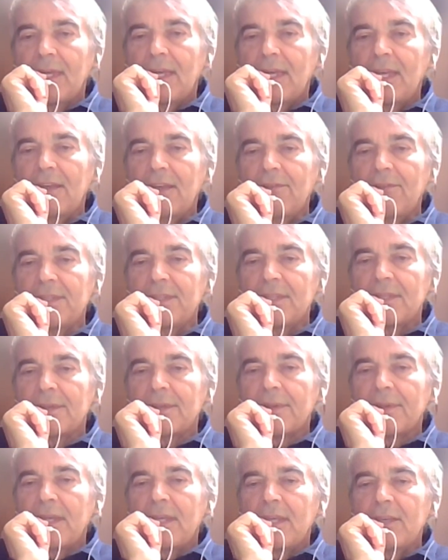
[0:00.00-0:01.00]
Even,
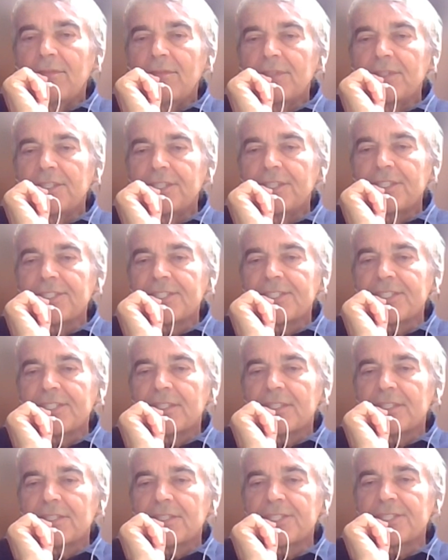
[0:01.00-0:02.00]
even it is
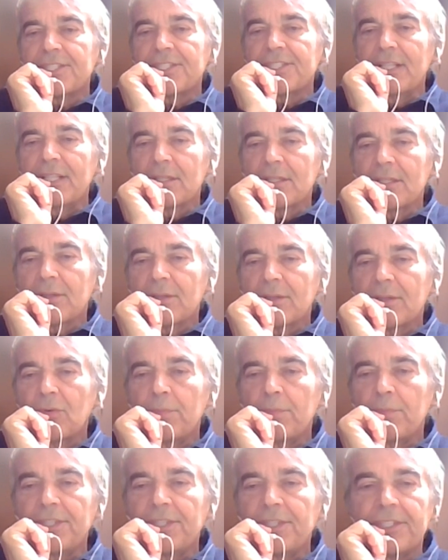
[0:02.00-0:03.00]
still
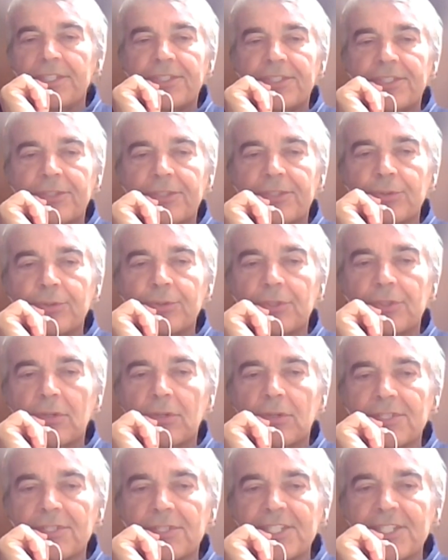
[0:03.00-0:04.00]
committed to the
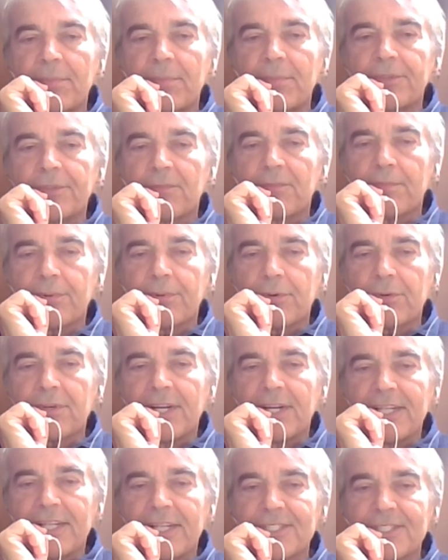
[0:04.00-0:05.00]
concept of
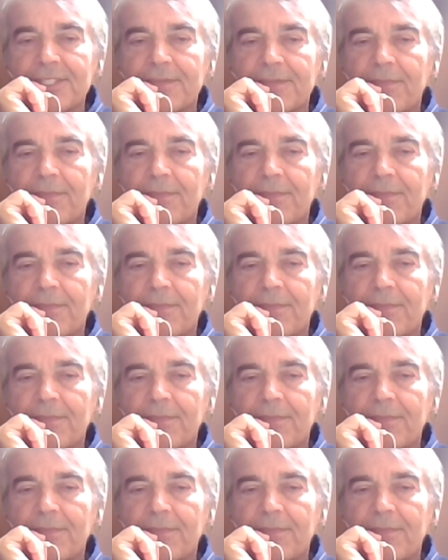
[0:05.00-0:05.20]
progress.